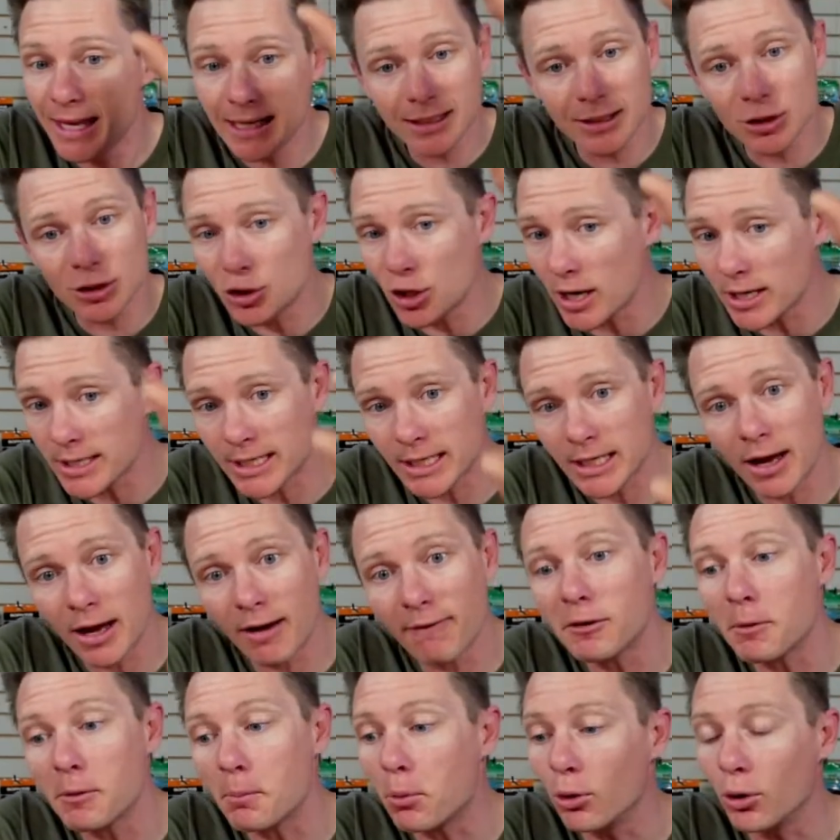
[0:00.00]
This is just
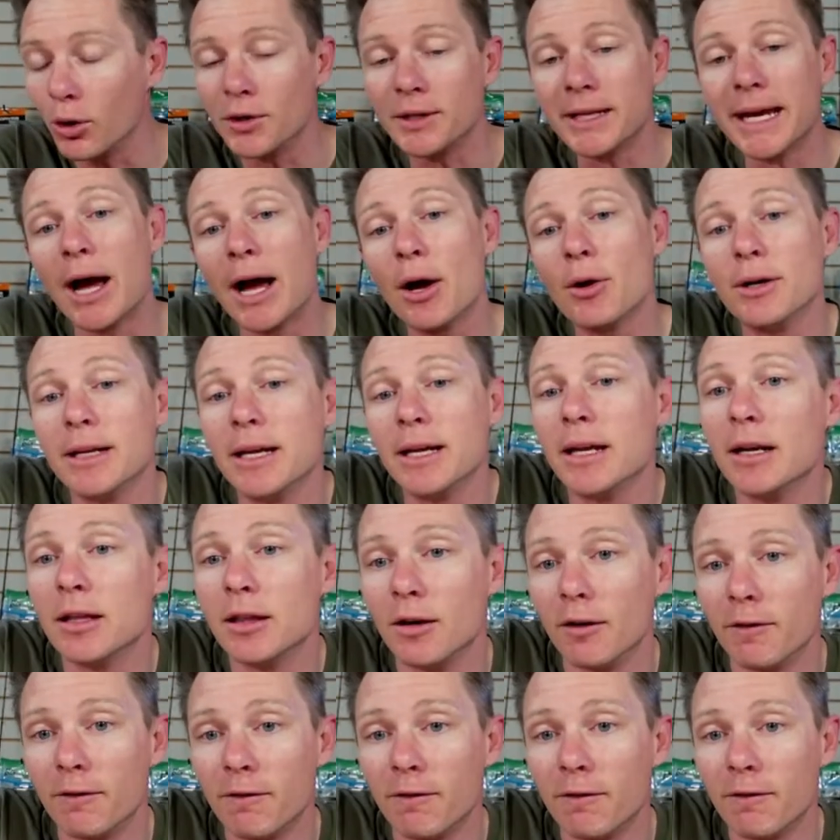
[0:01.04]
enough to pull it down and
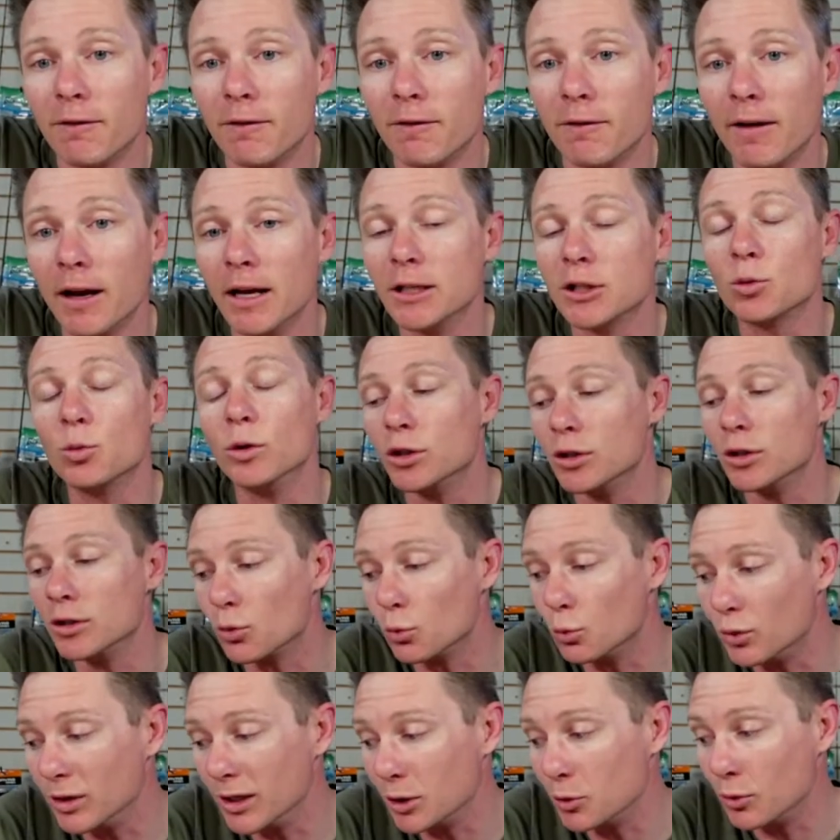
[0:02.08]
get it in their face,
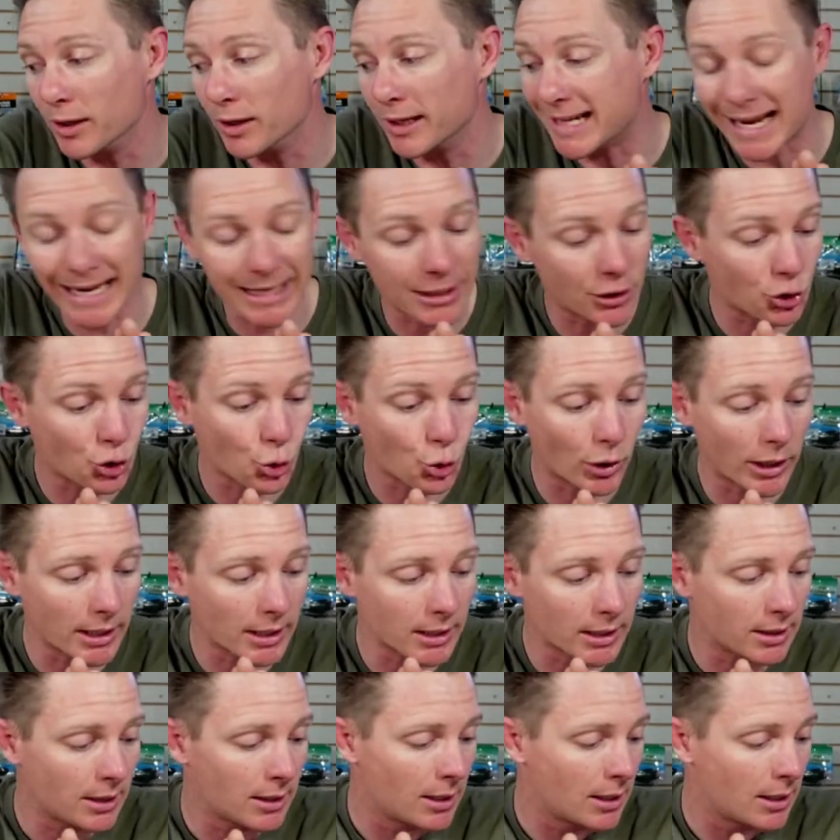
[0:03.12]
which is a really nice
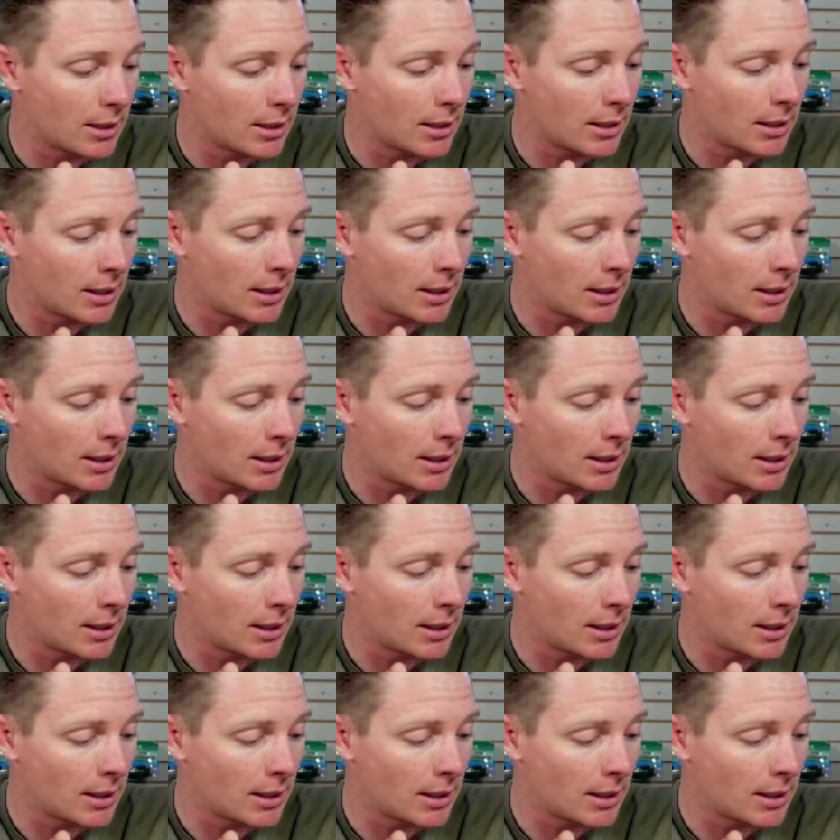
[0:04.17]
trick.